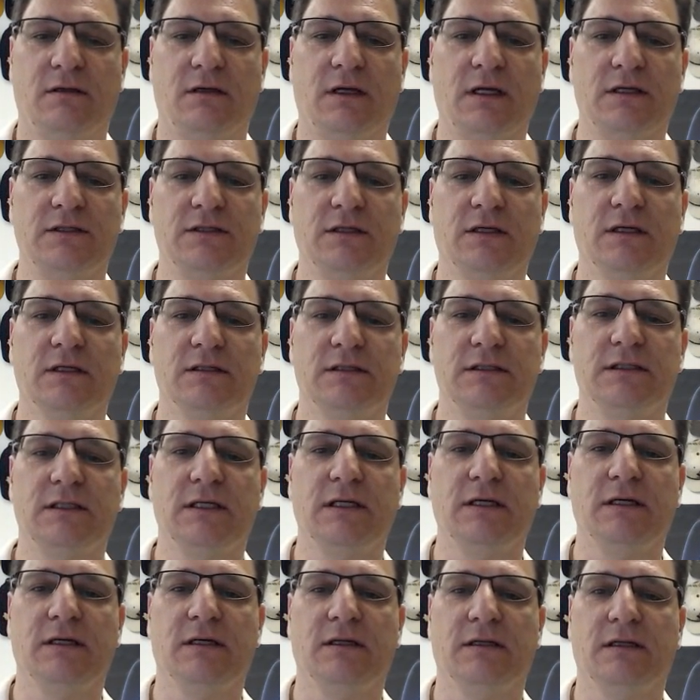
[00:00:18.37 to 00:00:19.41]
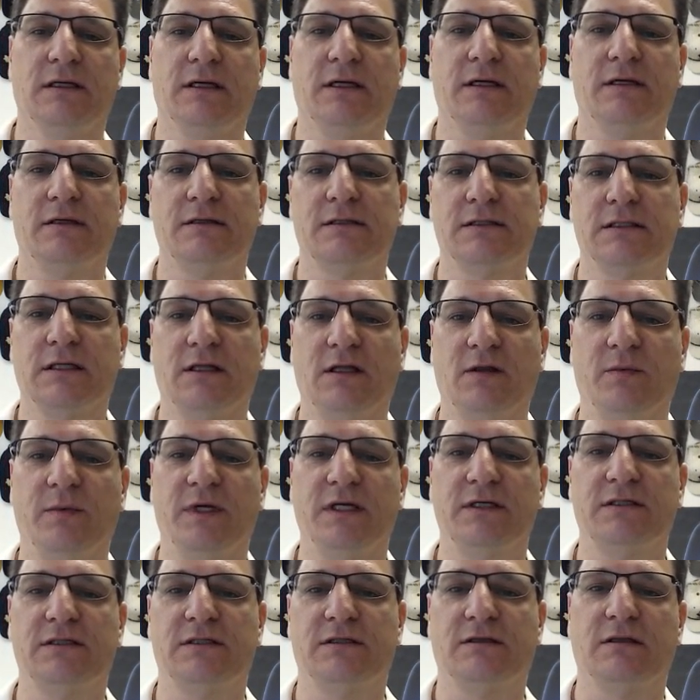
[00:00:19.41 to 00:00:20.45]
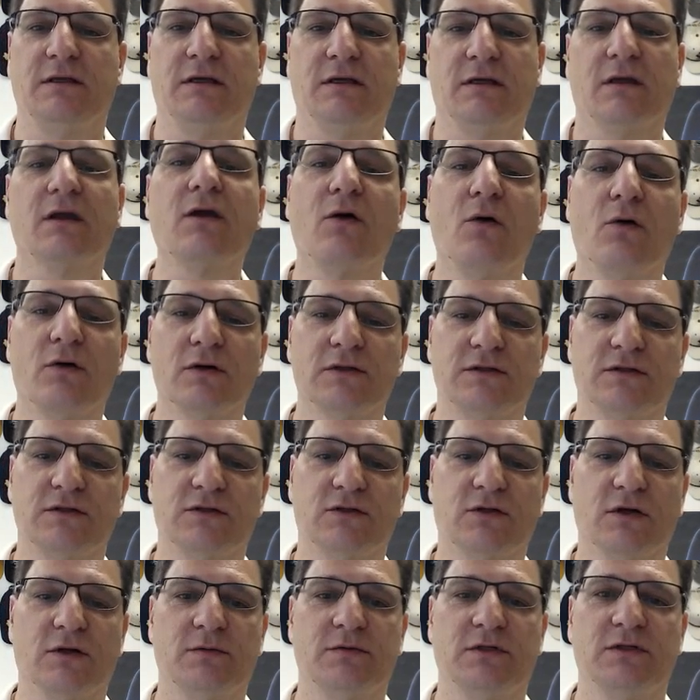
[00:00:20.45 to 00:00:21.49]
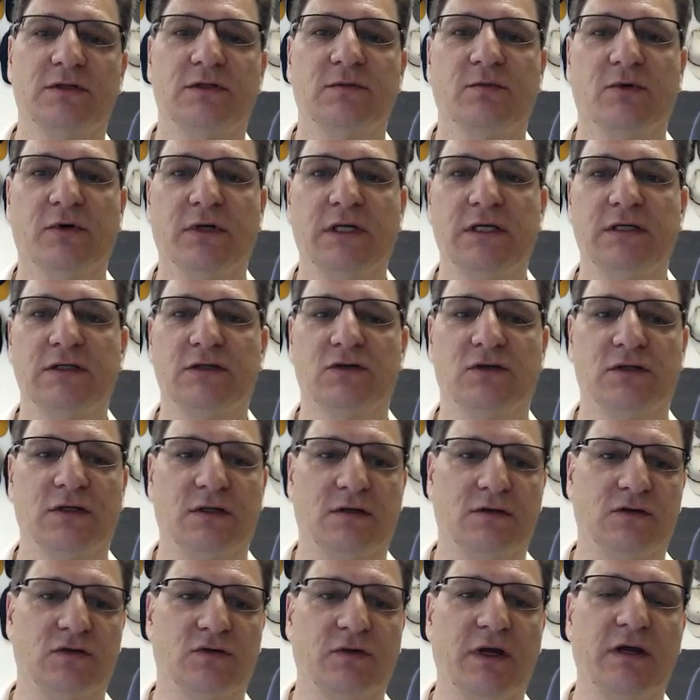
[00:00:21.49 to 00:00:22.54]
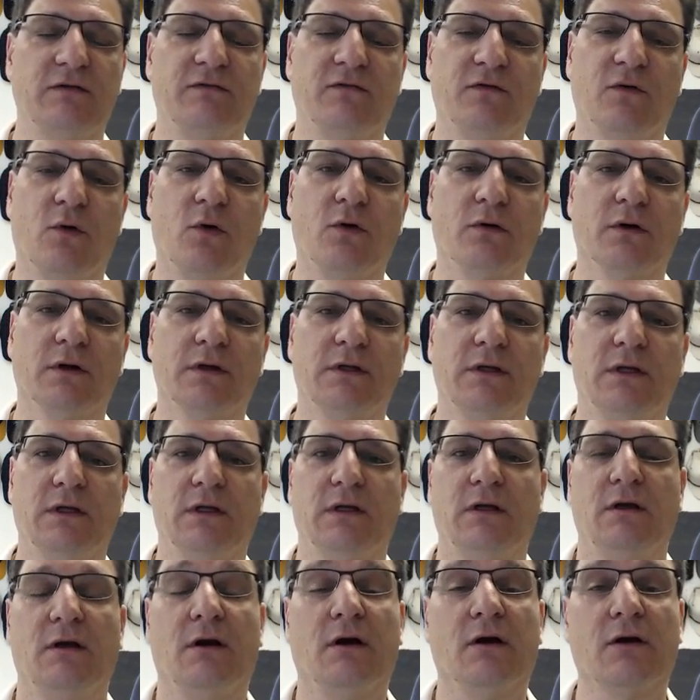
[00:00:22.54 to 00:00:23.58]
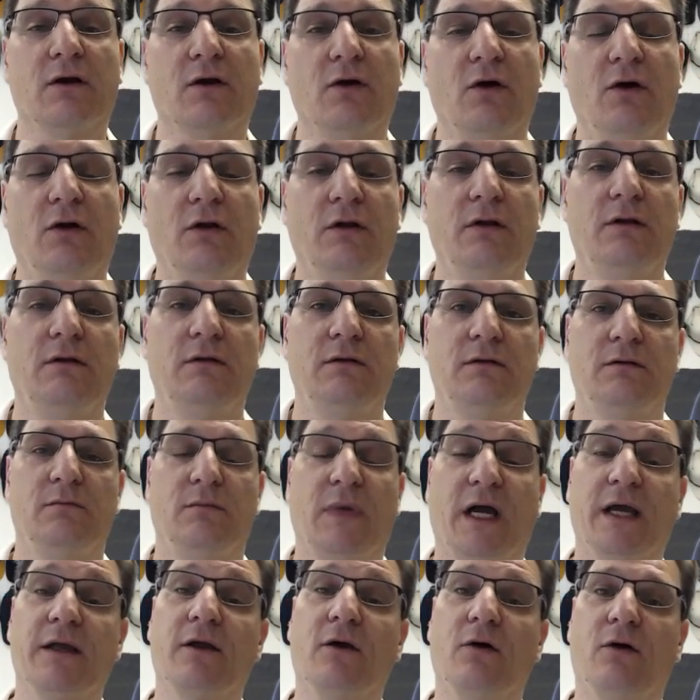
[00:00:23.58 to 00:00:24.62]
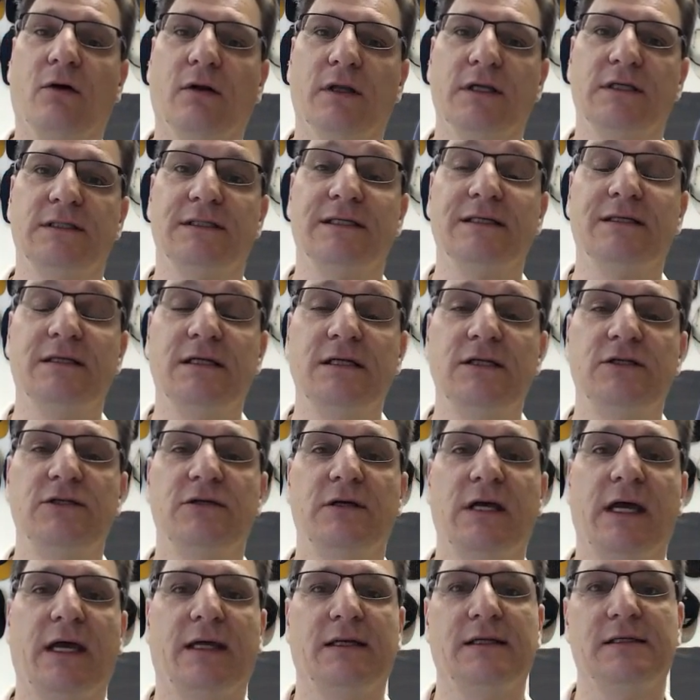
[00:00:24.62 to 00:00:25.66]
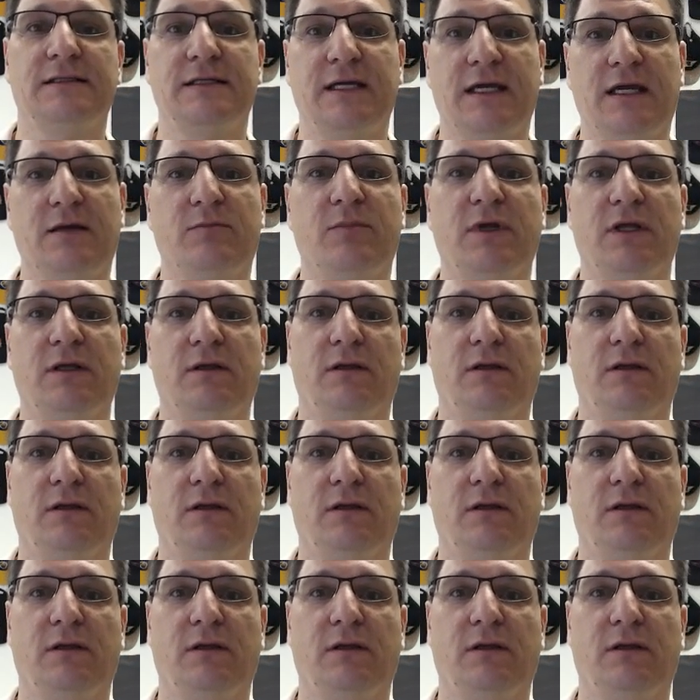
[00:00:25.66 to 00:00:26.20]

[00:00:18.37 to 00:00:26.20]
As you can see in the syllabus, the course description is pretty straightforward. My goal is to teach you how to tape,